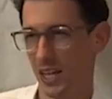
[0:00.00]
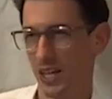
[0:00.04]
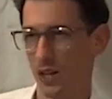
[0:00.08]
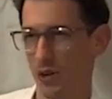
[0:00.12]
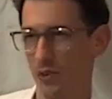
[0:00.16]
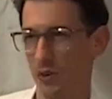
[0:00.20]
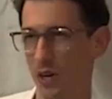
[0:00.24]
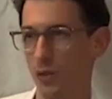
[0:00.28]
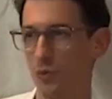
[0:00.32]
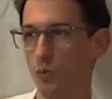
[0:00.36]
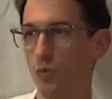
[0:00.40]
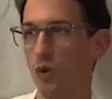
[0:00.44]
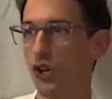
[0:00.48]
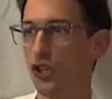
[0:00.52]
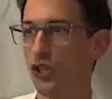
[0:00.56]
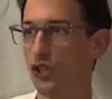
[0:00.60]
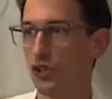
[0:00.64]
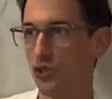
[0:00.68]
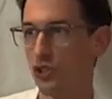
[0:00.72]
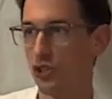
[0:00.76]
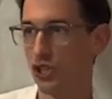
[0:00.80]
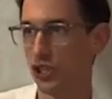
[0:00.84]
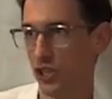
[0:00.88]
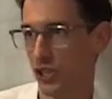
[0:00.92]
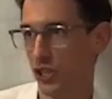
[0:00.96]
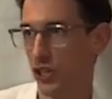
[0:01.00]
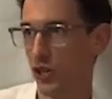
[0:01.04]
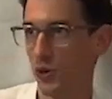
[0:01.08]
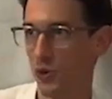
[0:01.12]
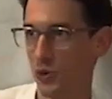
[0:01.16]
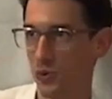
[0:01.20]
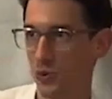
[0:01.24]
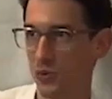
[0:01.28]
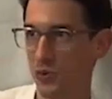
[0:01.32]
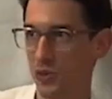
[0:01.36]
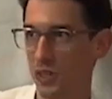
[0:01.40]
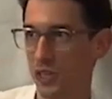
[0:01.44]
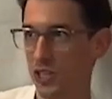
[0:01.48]
right, what you
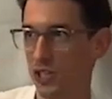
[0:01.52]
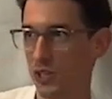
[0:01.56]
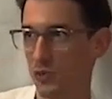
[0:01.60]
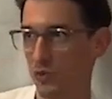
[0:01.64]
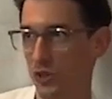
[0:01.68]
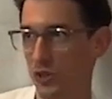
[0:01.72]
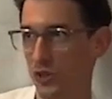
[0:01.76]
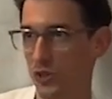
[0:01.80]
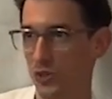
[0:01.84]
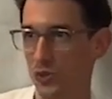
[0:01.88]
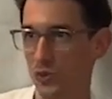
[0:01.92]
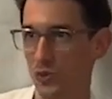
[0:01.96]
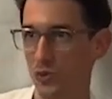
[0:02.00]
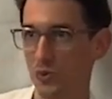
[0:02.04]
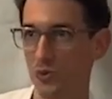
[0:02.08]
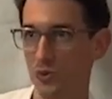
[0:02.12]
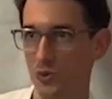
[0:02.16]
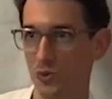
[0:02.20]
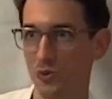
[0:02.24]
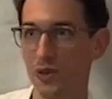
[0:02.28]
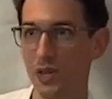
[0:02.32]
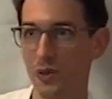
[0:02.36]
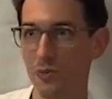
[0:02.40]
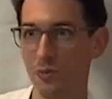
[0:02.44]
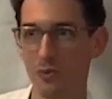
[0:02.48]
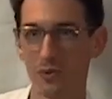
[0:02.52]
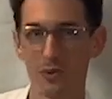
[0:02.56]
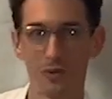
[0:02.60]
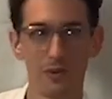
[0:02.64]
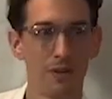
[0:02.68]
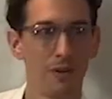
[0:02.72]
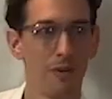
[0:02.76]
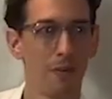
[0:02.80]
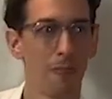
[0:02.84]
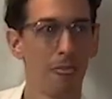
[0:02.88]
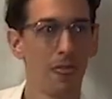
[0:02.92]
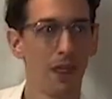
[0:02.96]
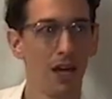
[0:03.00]
sow is what you reap.
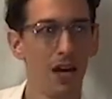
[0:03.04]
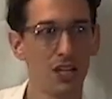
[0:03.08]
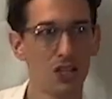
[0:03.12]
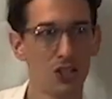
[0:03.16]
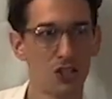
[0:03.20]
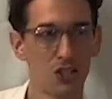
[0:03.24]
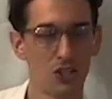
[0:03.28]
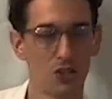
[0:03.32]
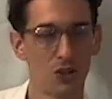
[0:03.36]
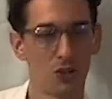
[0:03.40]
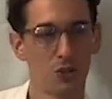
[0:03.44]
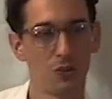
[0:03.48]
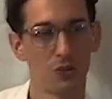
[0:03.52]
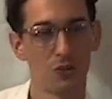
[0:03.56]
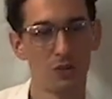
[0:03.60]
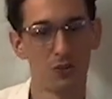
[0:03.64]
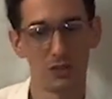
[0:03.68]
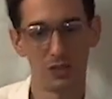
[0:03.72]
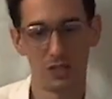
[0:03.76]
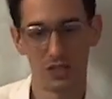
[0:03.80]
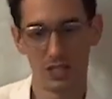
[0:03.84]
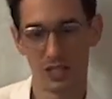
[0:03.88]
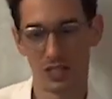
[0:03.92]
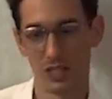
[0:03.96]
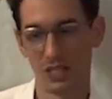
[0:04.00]
And so,